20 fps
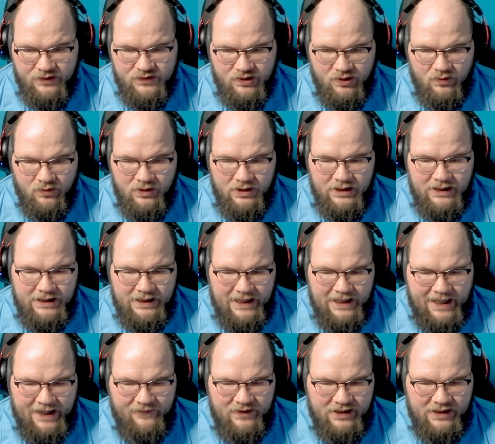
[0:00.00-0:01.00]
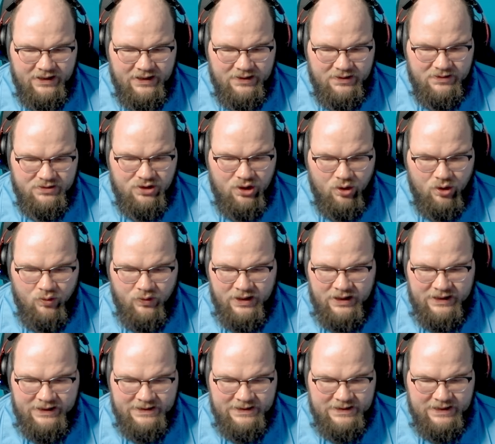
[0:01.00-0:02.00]
So having
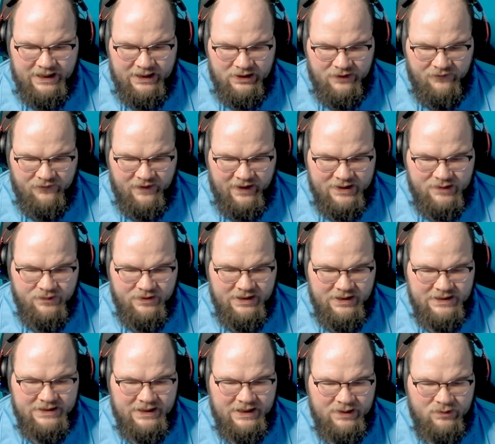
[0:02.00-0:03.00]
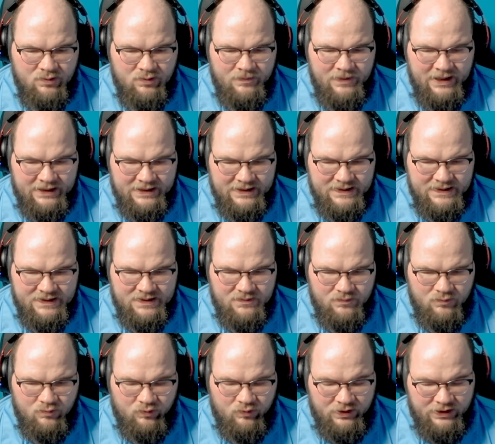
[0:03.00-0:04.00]
tokeny style effects with this, I think will make this
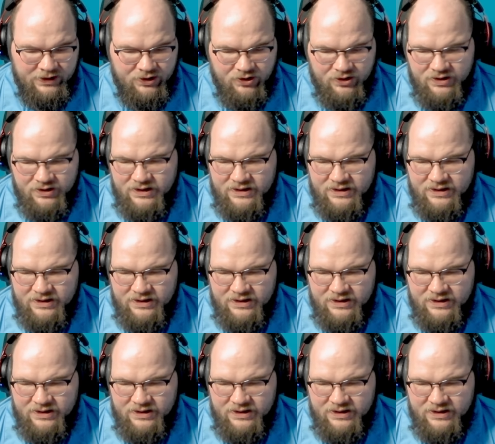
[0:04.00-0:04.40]
really good.